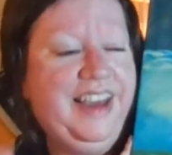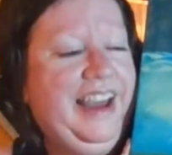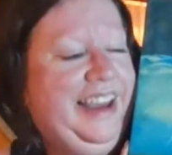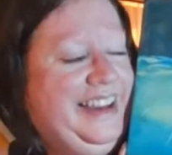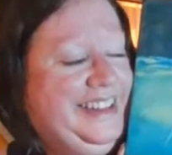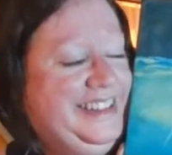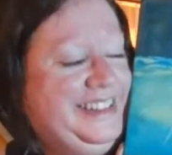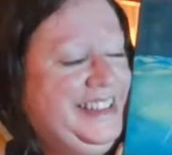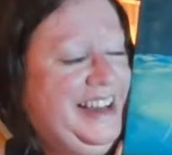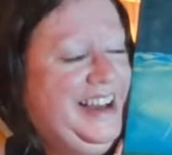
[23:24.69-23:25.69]
and
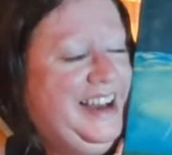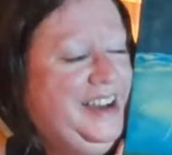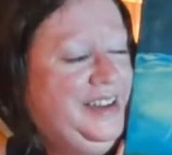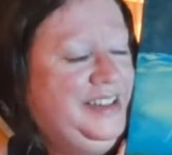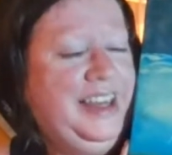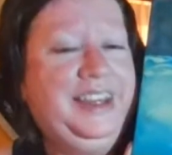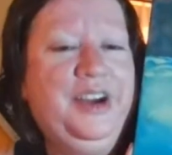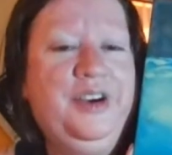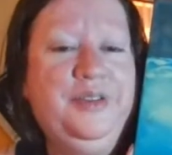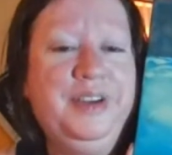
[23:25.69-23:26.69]
take it home.